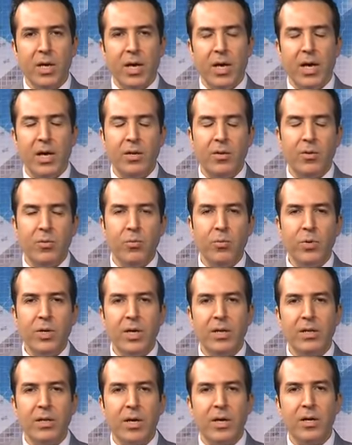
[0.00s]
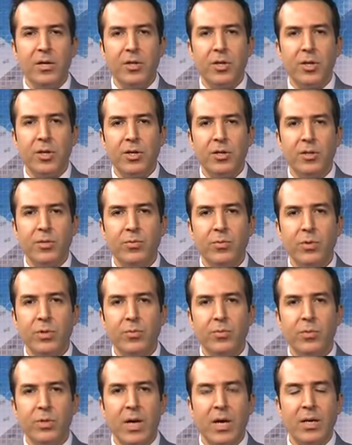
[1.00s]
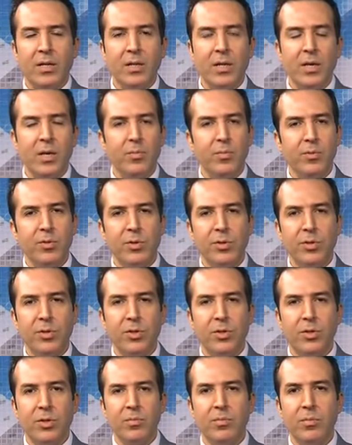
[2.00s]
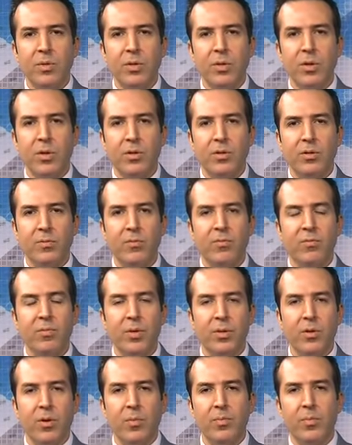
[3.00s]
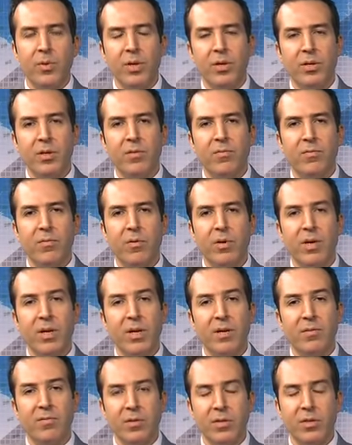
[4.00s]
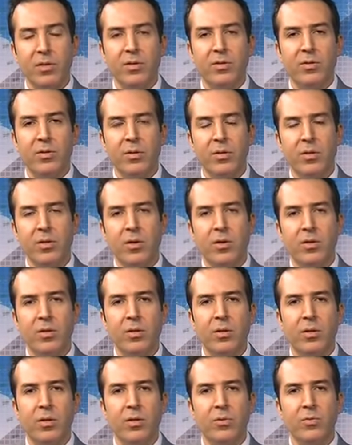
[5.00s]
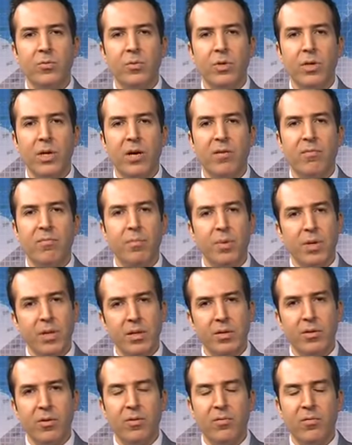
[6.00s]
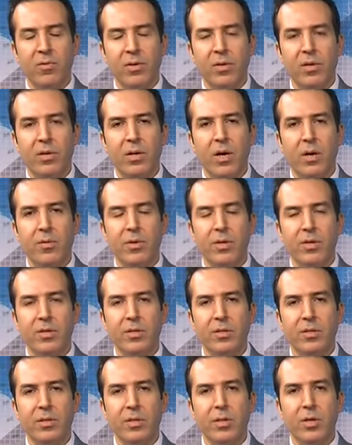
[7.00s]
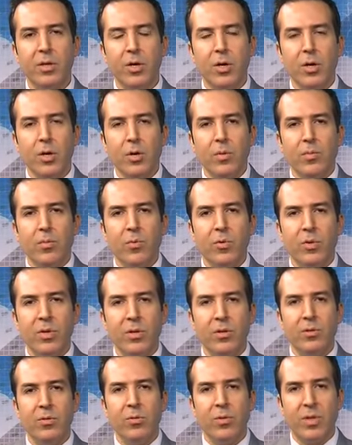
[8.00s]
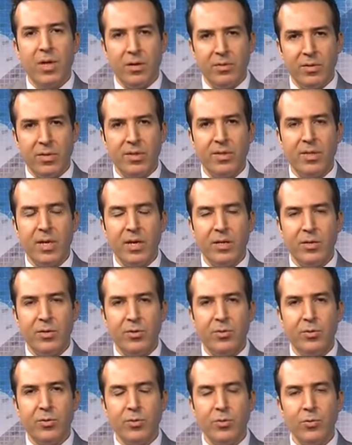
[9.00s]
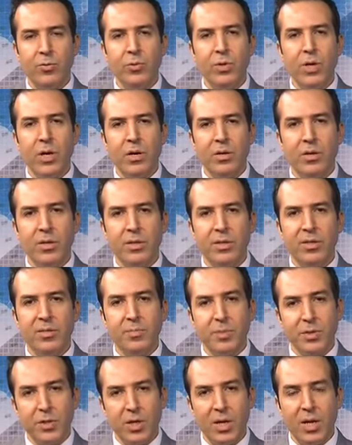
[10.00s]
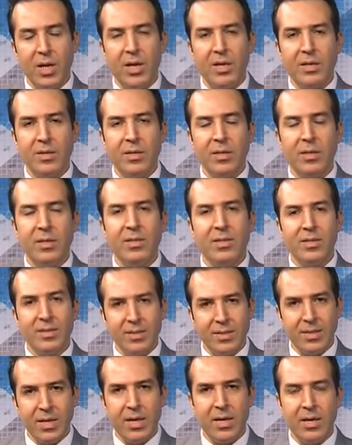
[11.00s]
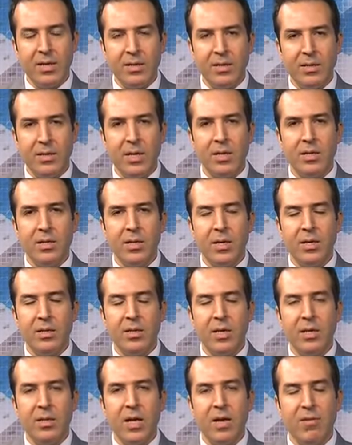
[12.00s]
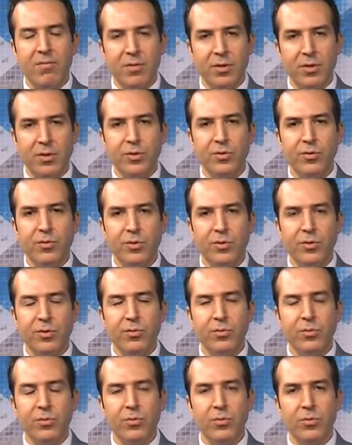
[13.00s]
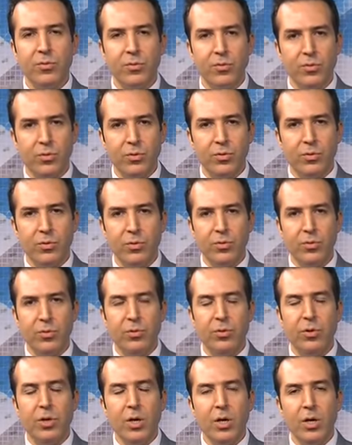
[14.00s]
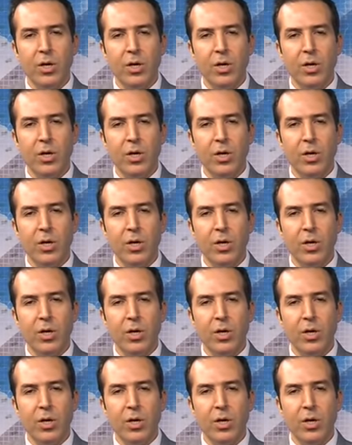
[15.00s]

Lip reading: And we at IHS, we're ideally positioned because we've been operating for 11 years on the continent. We have built over our history more than 2,000 sites. So we are specialized and understand and have the resource to